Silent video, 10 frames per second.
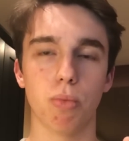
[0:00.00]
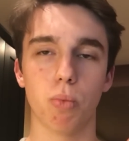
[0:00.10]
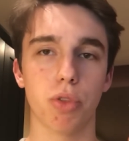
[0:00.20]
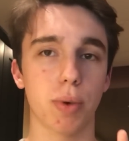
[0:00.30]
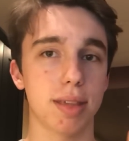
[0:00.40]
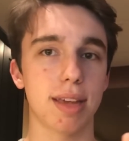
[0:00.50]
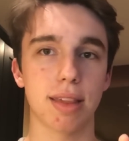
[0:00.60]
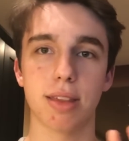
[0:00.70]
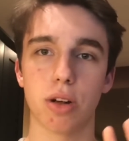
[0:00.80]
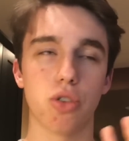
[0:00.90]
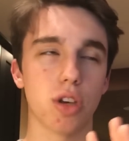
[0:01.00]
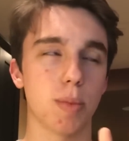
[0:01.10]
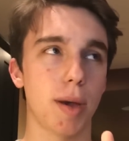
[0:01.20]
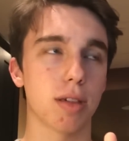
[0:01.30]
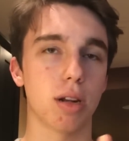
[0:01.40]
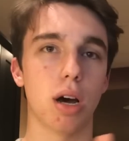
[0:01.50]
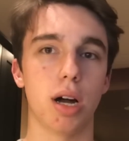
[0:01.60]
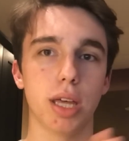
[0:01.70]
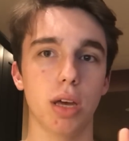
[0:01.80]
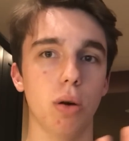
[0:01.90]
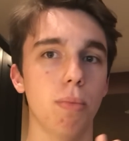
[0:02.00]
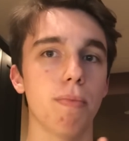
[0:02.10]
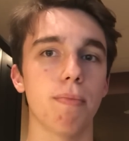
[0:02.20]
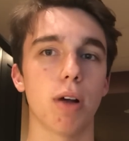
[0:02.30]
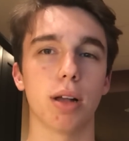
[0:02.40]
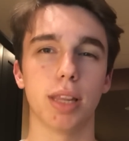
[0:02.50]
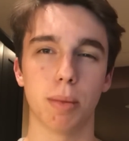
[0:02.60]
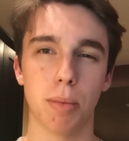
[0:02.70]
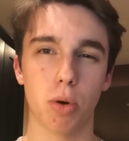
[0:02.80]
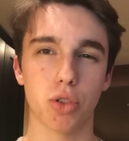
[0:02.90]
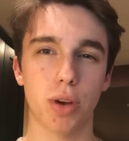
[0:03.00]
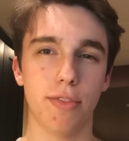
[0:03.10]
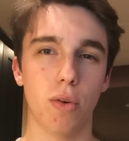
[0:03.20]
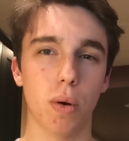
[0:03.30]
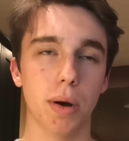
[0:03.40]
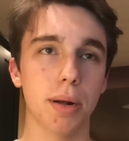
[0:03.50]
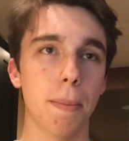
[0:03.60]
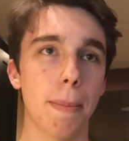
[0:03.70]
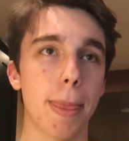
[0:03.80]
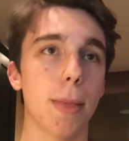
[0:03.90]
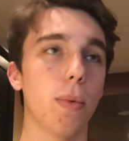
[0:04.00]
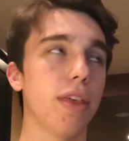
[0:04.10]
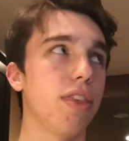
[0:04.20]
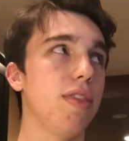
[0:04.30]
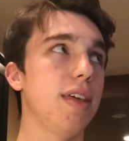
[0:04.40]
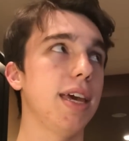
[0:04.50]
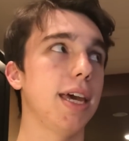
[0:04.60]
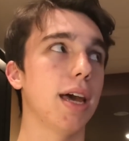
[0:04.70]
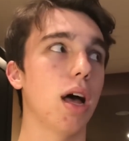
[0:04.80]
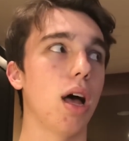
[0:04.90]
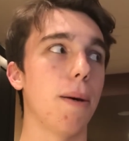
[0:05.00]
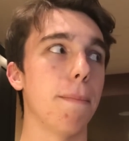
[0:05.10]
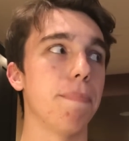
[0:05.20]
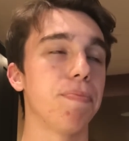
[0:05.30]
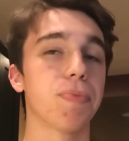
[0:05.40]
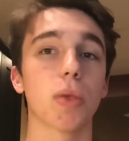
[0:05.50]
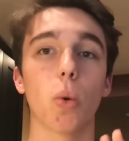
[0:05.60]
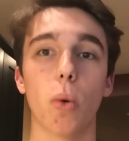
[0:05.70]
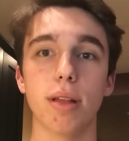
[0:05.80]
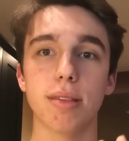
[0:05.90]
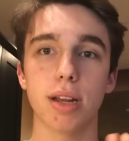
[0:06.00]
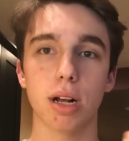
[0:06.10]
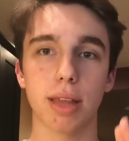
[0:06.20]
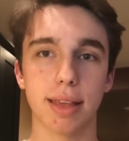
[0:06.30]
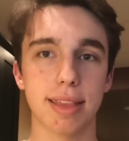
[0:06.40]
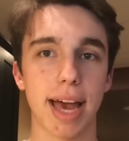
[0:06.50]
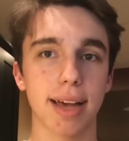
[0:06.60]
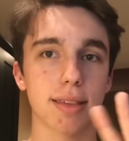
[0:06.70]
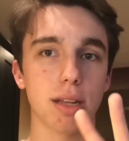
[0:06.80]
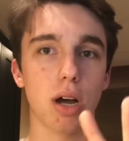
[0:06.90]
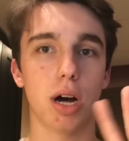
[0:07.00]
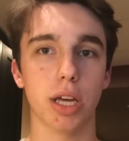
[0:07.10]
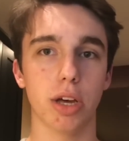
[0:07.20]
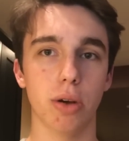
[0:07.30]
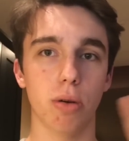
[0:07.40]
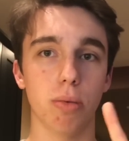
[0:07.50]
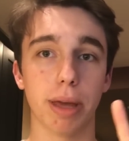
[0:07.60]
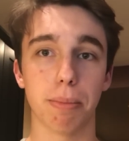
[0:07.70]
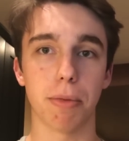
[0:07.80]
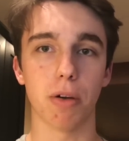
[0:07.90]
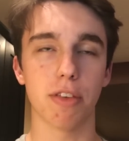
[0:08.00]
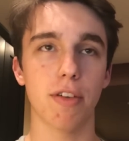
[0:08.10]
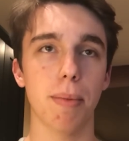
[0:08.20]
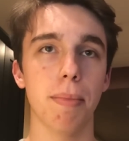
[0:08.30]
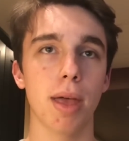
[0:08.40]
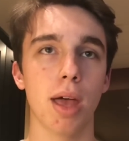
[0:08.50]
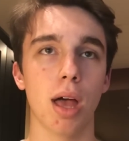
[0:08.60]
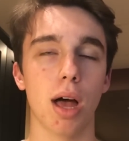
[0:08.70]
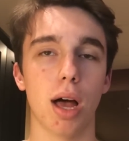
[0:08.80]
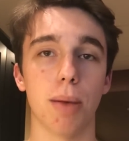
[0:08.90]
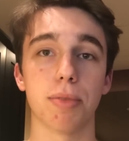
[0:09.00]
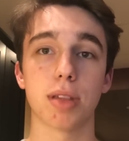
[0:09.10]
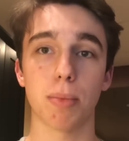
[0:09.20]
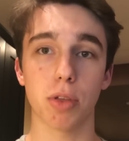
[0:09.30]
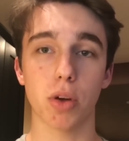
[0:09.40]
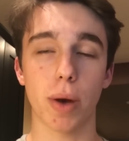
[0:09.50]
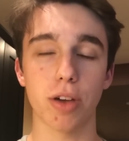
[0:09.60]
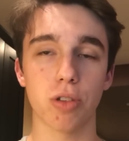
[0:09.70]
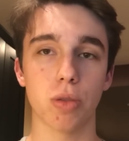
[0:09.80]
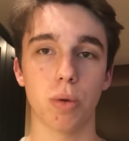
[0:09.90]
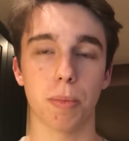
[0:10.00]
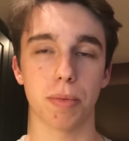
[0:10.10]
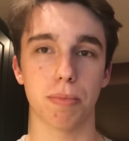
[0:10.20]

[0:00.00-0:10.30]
three sets that are just based on audio are a little bit more straightforward. With the um, ones that are like text and audio, like both of them, um, some of the questions will